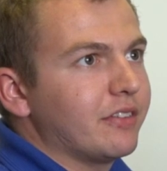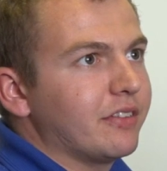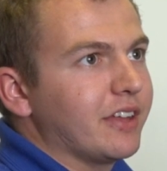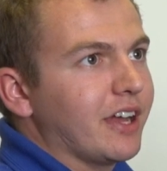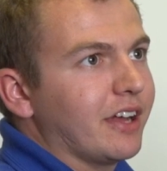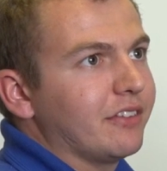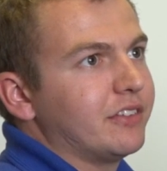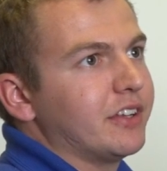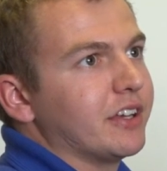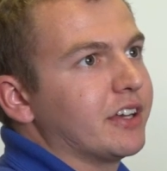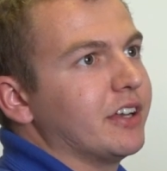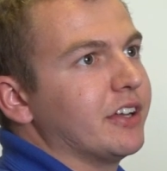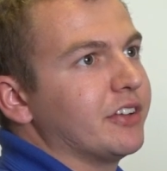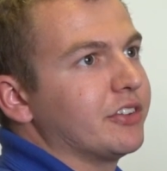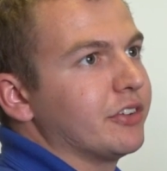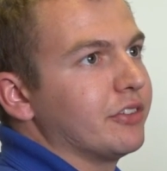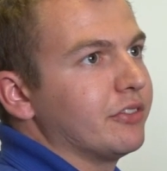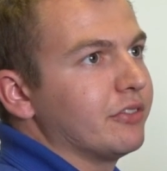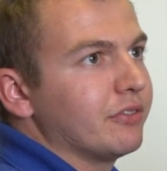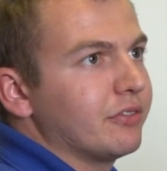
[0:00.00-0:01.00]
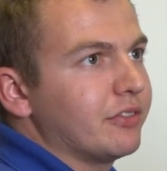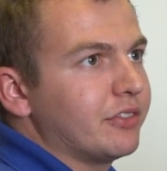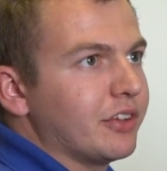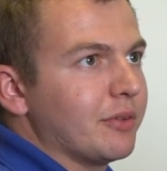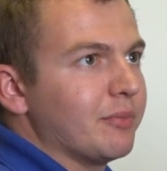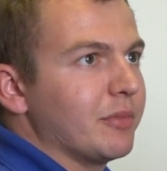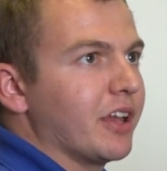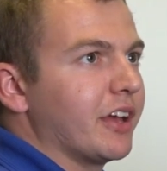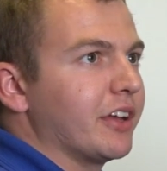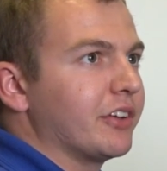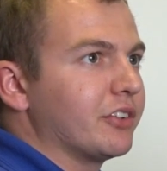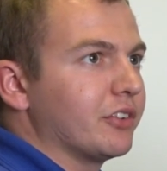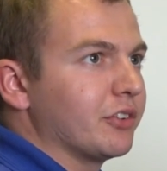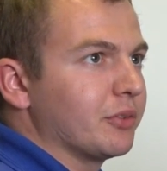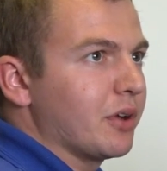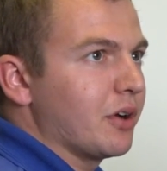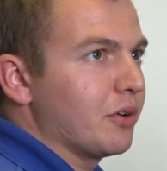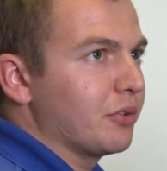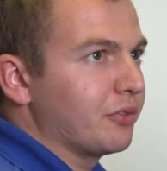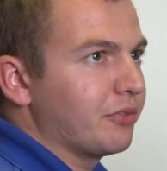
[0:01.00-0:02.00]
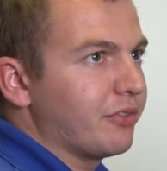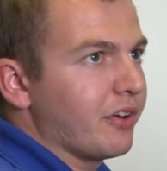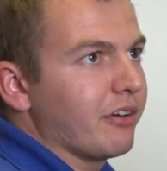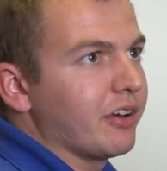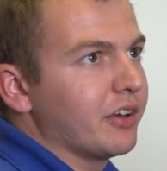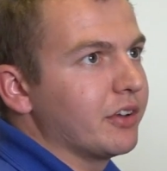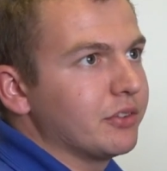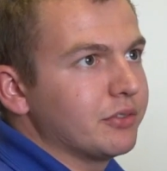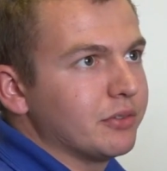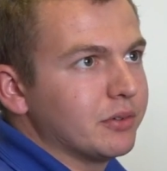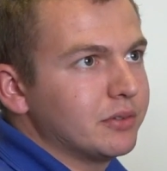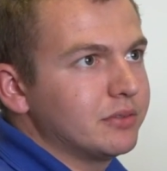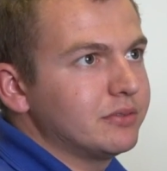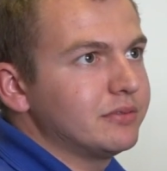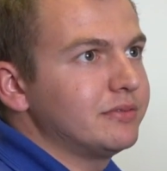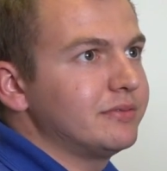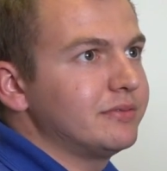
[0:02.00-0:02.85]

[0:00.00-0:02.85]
the anti-collision simulation as well is very useful.